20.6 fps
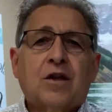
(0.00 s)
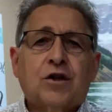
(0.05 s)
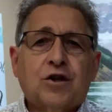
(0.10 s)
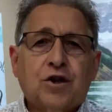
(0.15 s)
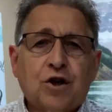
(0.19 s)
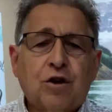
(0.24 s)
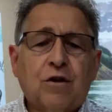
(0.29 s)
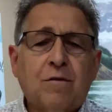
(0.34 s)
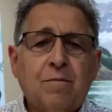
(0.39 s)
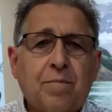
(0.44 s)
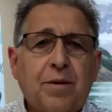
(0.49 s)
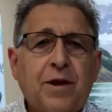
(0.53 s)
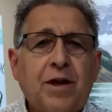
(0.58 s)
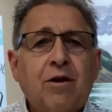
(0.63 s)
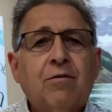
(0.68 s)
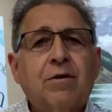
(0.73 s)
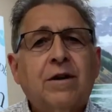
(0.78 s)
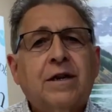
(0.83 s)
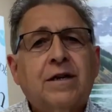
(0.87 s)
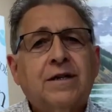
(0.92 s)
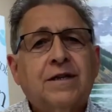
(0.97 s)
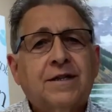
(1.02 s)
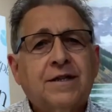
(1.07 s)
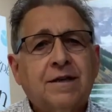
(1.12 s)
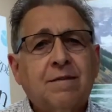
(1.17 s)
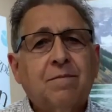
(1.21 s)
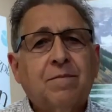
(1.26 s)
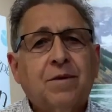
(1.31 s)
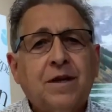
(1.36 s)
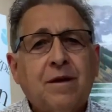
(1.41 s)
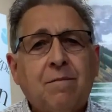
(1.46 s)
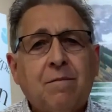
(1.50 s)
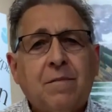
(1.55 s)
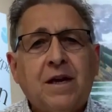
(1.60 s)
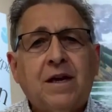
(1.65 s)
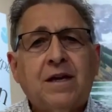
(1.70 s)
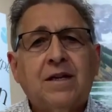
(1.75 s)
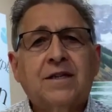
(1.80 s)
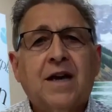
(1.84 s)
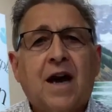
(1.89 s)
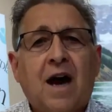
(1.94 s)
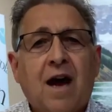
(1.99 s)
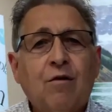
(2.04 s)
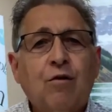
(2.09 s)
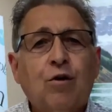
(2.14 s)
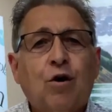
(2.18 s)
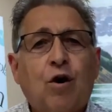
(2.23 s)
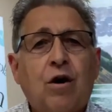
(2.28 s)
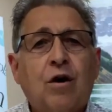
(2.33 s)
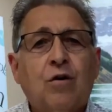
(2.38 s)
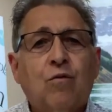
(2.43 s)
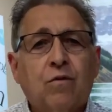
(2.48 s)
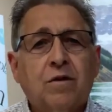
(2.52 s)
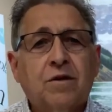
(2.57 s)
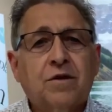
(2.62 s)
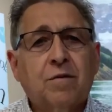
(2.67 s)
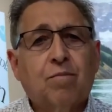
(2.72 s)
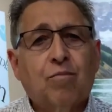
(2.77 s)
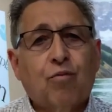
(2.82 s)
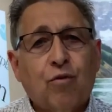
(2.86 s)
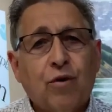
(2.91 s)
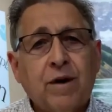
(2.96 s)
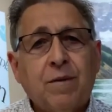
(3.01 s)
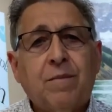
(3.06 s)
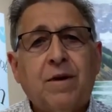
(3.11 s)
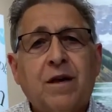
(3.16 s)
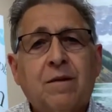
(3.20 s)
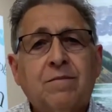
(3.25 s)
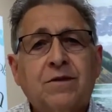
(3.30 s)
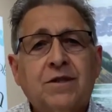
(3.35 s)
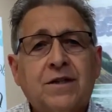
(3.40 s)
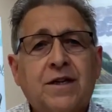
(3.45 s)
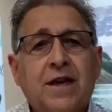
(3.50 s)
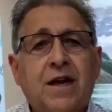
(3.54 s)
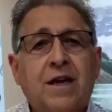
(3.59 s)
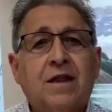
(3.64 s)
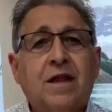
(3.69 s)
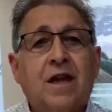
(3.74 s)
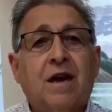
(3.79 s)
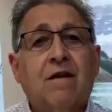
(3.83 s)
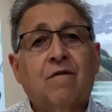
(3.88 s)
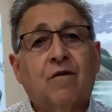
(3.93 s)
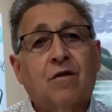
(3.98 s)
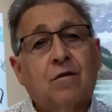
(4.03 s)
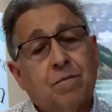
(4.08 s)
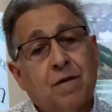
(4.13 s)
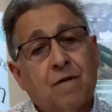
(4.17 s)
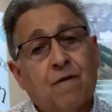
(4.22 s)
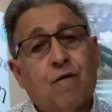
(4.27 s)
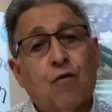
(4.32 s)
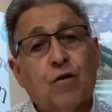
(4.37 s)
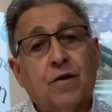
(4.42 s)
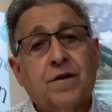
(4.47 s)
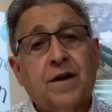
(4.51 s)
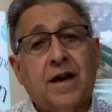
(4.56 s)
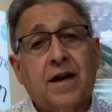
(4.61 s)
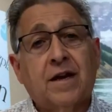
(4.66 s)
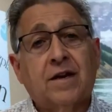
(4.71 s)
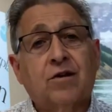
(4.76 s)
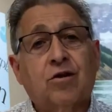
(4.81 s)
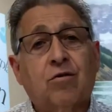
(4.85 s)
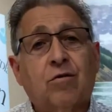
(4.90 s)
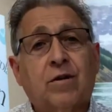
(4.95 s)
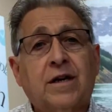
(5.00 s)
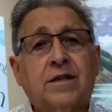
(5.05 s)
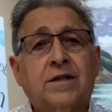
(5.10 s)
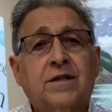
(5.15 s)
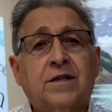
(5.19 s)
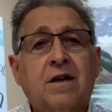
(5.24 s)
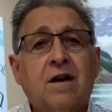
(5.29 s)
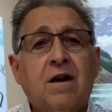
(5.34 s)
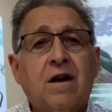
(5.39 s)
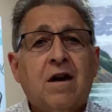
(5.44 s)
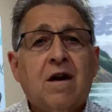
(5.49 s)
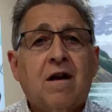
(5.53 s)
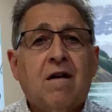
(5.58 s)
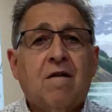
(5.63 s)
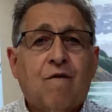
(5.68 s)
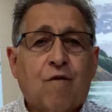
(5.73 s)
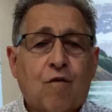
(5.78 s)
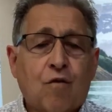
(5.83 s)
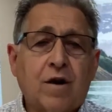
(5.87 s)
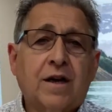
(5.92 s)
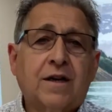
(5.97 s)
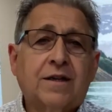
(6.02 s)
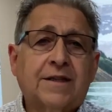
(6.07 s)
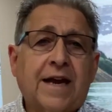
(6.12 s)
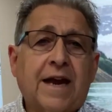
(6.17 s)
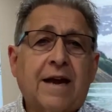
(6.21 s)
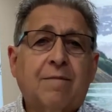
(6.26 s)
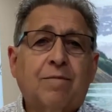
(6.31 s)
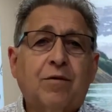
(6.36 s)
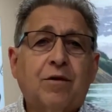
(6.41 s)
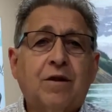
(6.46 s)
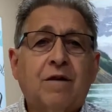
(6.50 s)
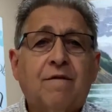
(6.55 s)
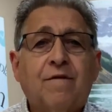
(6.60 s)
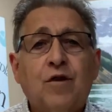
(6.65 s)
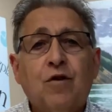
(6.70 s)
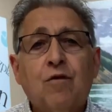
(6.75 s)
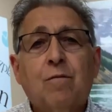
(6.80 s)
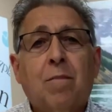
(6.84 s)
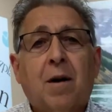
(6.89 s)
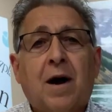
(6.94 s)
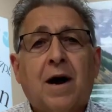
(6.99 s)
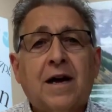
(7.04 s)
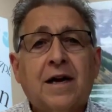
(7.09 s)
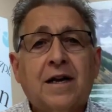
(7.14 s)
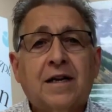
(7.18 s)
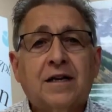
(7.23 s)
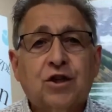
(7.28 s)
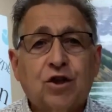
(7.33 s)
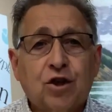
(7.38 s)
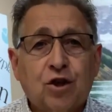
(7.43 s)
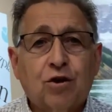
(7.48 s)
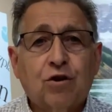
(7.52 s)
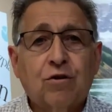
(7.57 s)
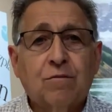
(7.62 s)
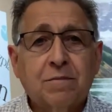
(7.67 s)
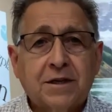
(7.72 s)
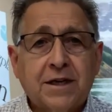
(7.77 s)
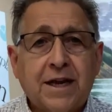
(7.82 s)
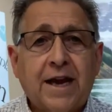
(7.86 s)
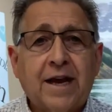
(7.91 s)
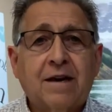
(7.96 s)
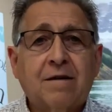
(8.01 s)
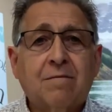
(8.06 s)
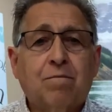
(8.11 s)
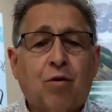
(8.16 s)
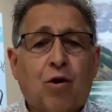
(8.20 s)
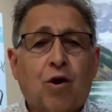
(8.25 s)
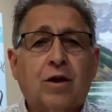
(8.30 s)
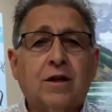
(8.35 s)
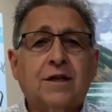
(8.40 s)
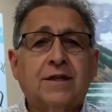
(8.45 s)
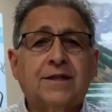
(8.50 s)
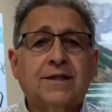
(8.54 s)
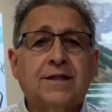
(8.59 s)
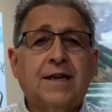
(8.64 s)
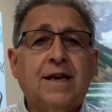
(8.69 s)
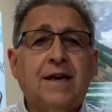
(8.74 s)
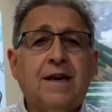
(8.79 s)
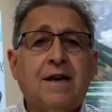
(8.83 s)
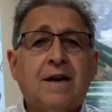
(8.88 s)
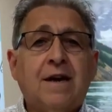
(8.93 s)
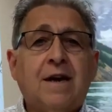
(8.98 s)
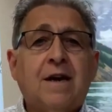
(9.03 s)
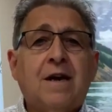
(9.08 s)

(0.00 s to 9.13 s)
Term period simply means how long will the premiums stay level before they increase. For example, if you buy a term 10 policy,